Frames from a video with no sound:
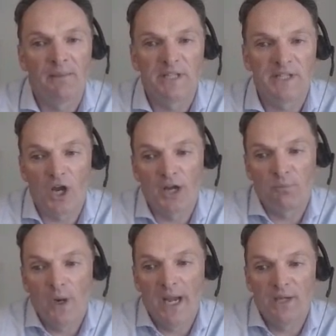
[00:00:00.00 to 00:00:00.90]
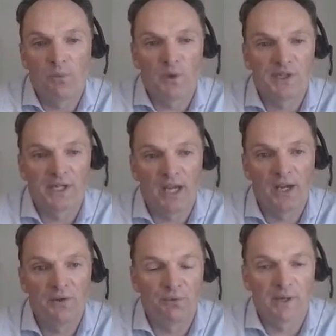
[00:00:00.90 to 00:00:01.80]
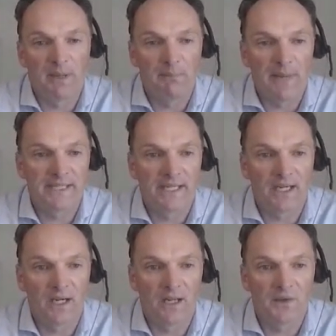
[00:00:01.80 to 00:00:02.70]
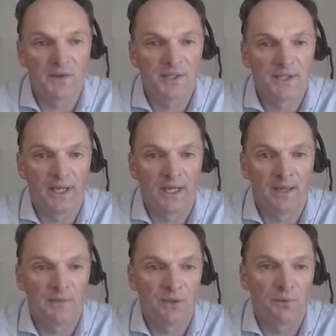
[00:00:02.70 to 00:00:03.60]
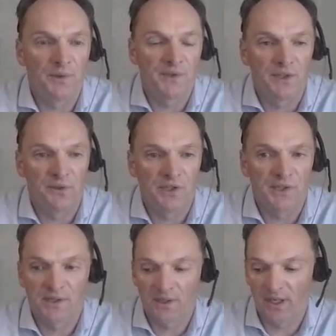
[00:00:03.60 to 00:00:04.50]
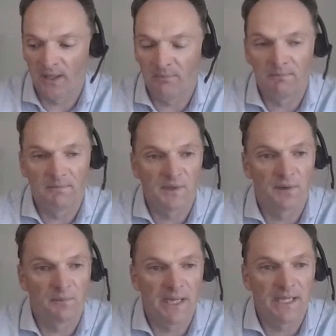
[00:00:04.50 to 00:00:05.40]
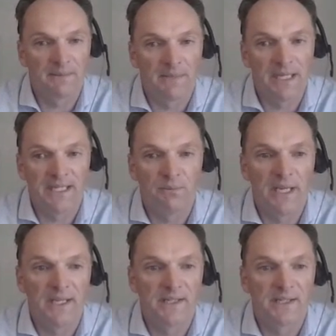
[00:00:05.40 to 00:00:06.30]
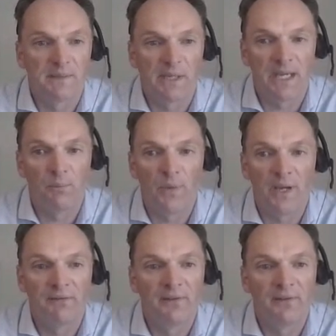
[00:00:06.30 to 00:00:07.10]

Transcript: Decide where you want to go. Do you want to be best in class? Do you want to just sort of make some easy wins to begin with?